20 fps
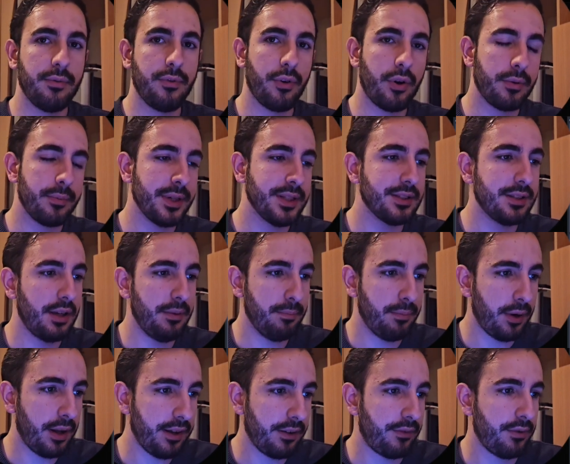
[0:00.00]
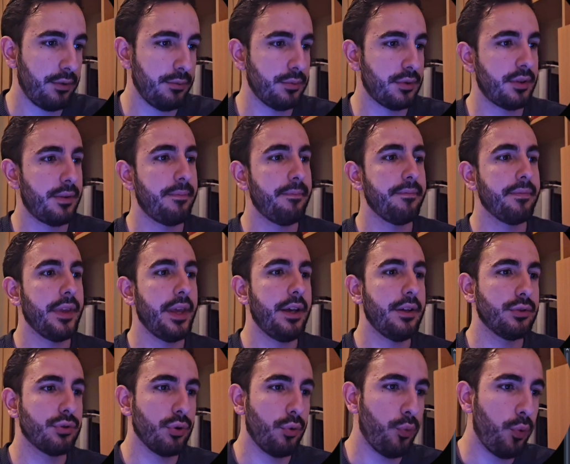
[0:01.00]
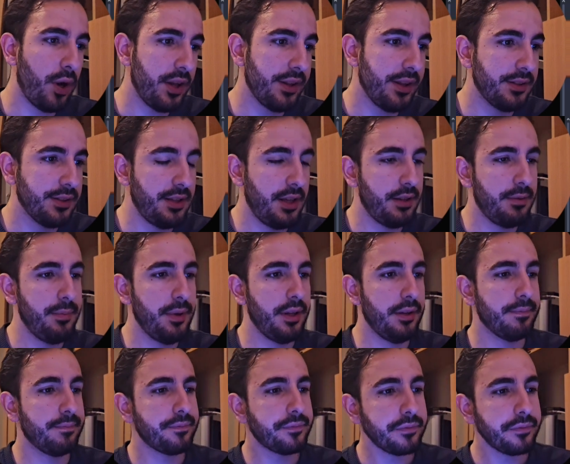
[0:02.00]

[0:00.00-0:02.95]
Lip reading: formats and platforms. So what does that mean?